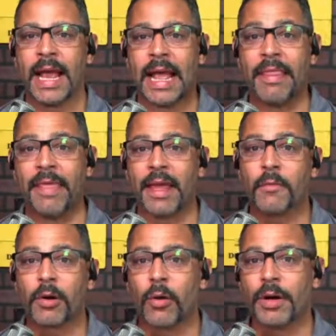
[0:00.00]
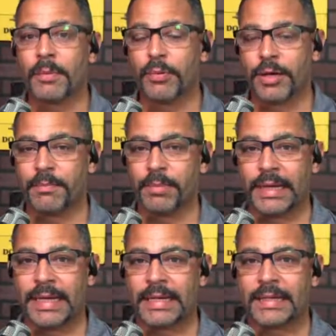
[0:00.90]
And then we're going to put in
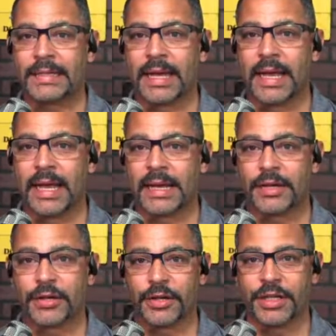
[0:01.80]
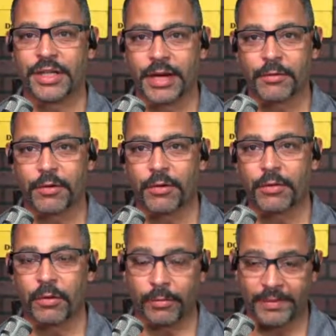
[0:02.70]
place an attorney general,
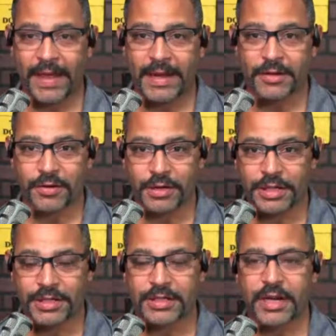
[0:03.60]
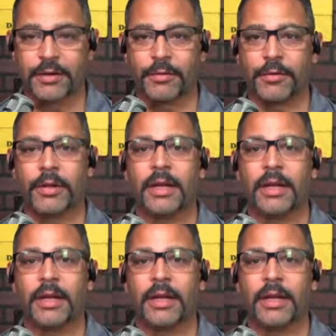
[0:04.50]
or we've had attorneys general,